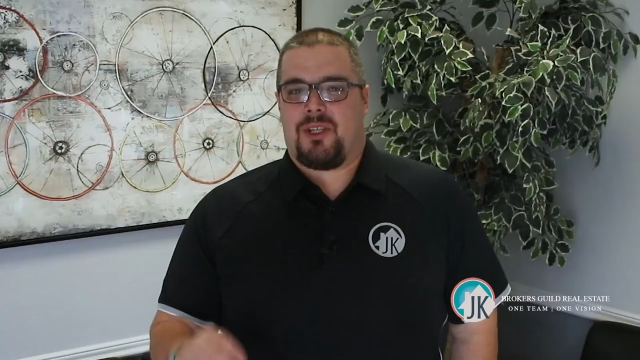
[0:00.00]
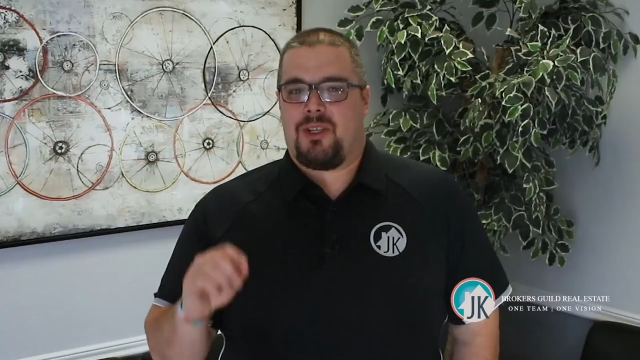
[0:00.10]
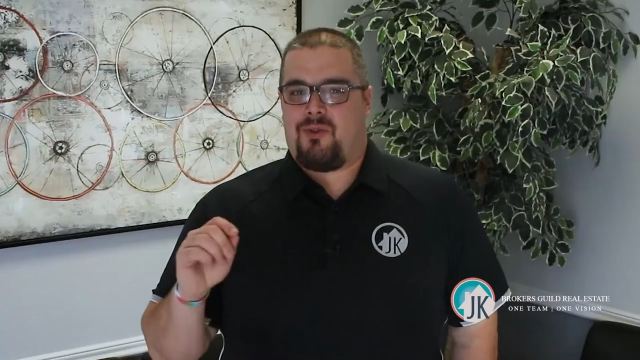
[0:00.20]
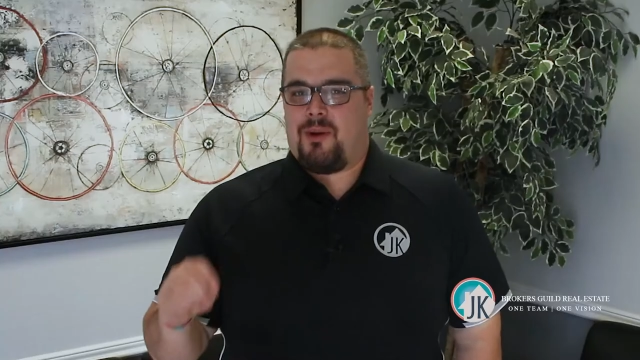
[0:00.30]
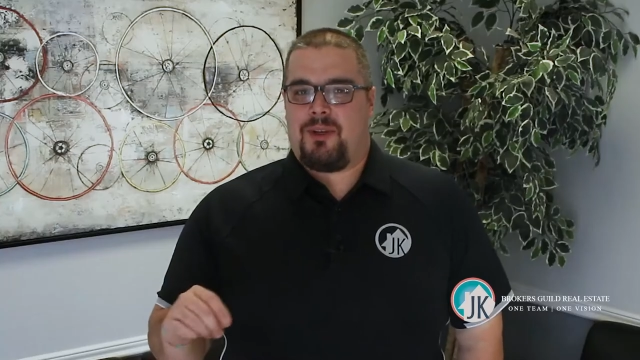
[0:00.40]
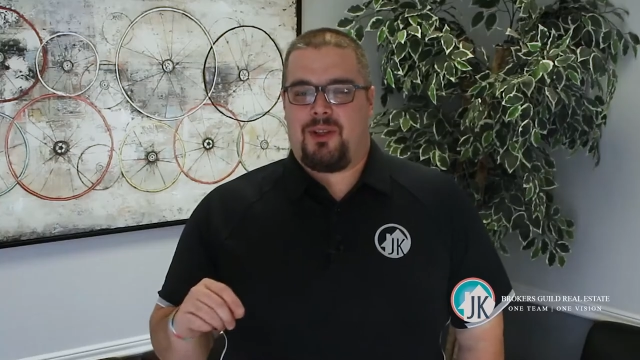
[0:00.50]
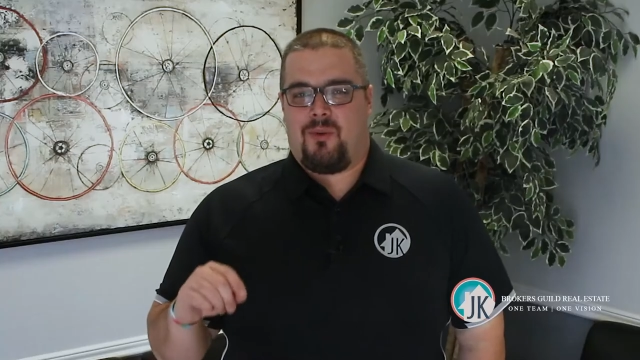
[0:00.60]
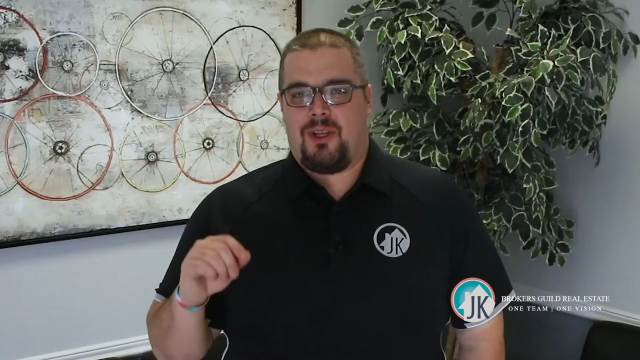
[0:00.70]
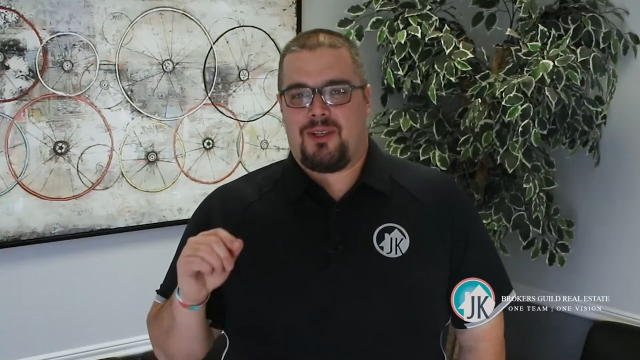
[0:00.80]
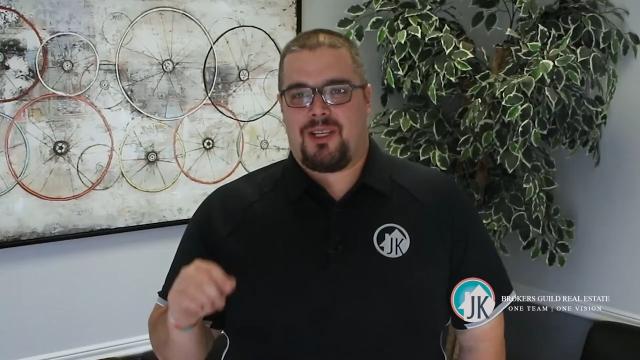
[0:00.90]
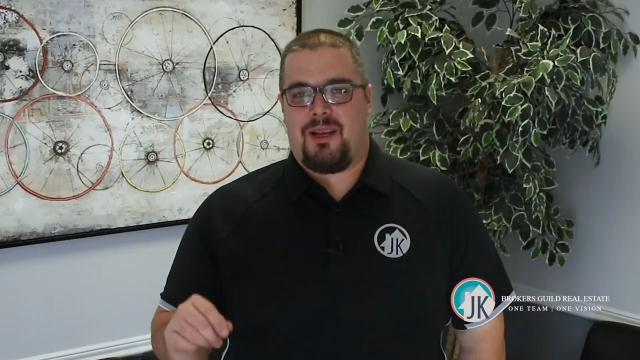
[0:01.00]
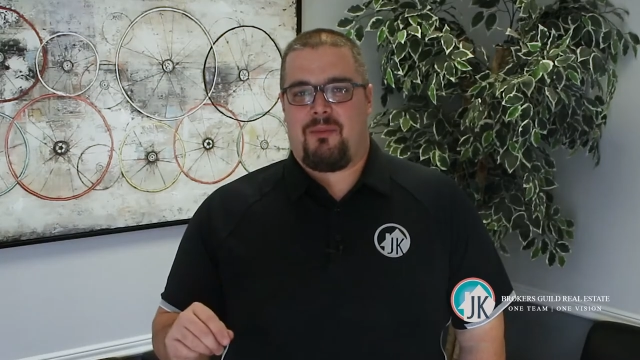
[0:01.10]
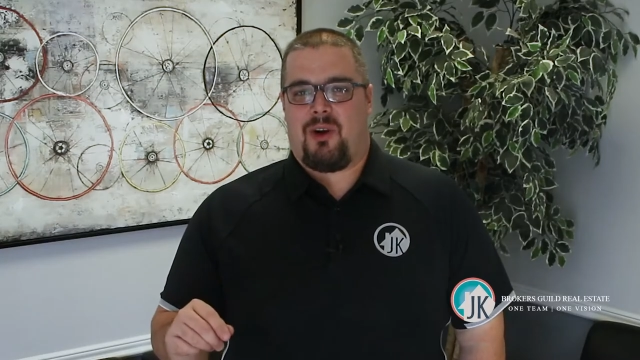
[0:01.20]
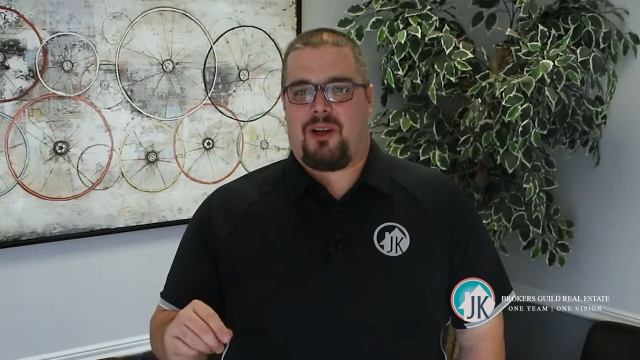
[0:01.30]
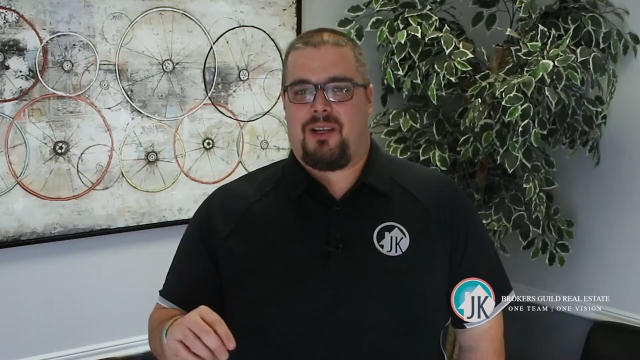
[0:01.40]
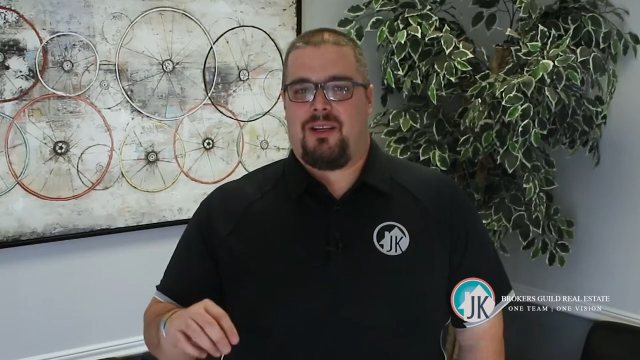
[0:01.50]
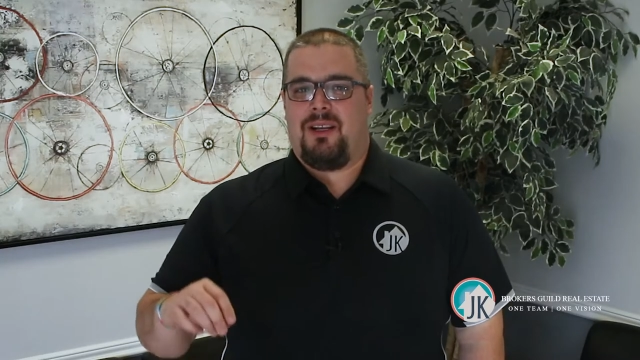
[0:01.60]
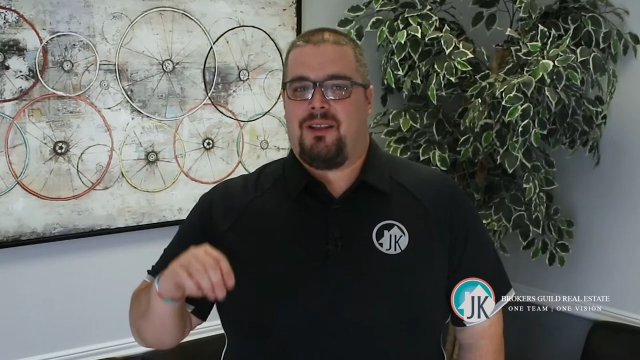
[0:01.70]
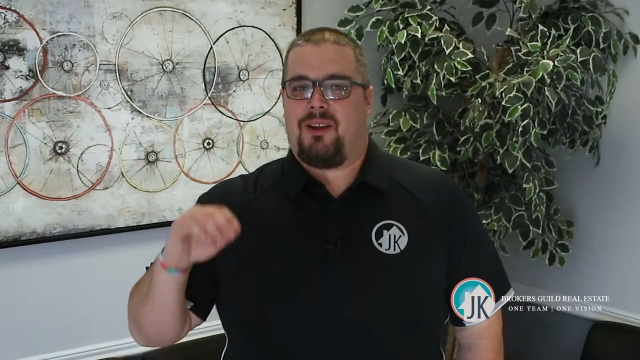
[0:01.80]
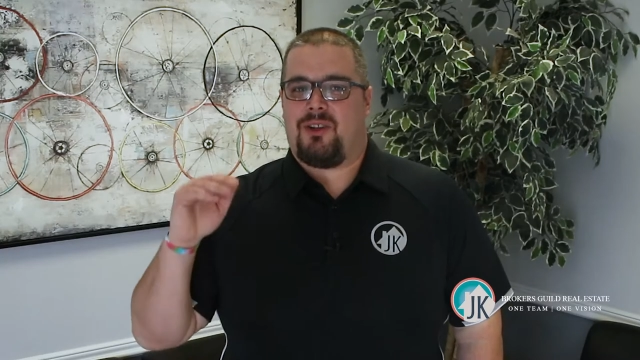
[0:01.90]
disrupting the real estate market.